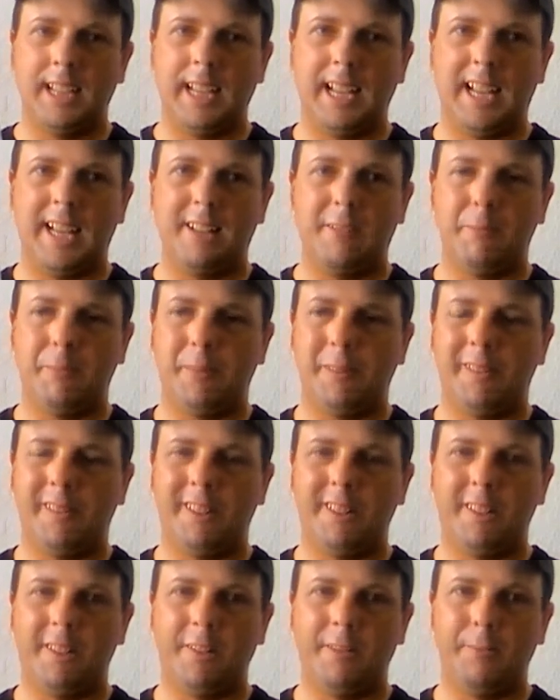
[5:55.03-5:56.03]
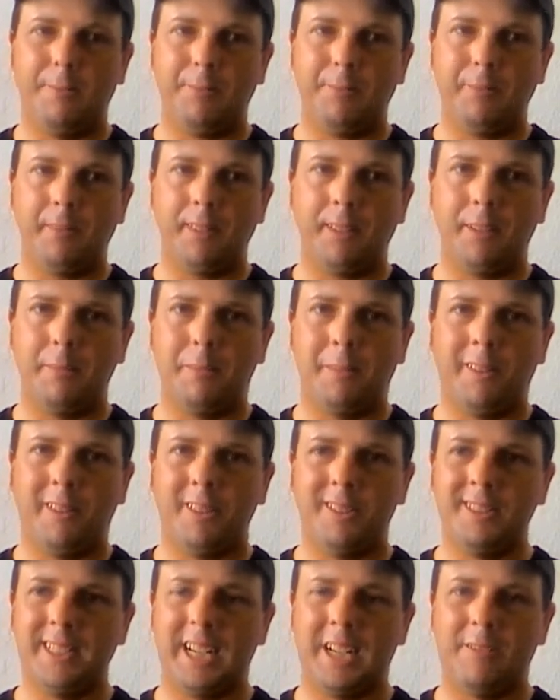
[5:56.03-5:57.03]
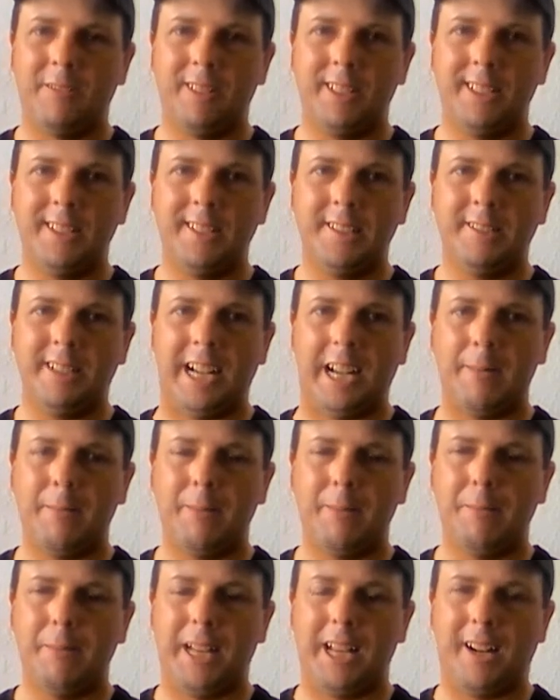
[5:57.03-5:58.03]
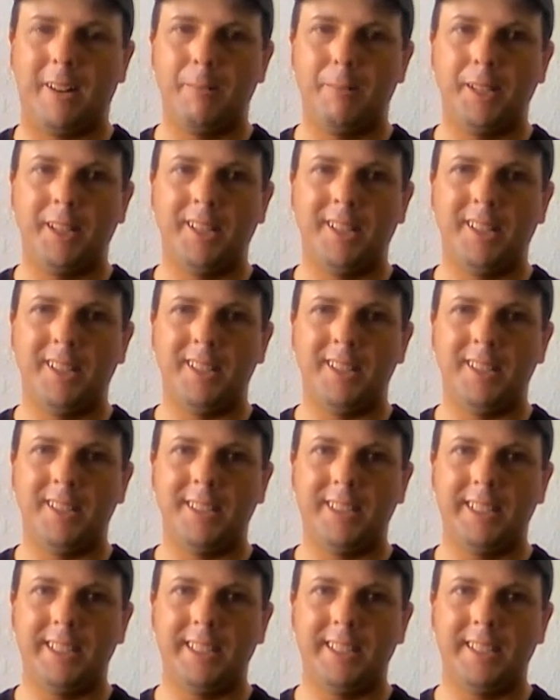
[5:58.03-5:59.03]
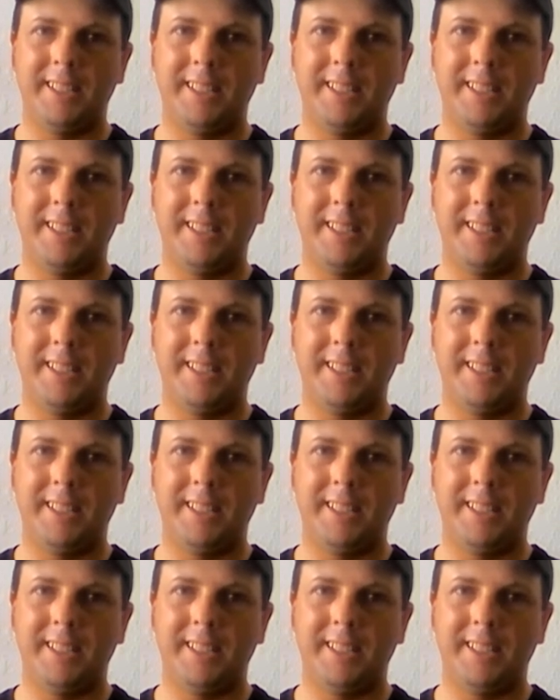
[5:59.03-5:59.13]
And Paul's not really too happy about it because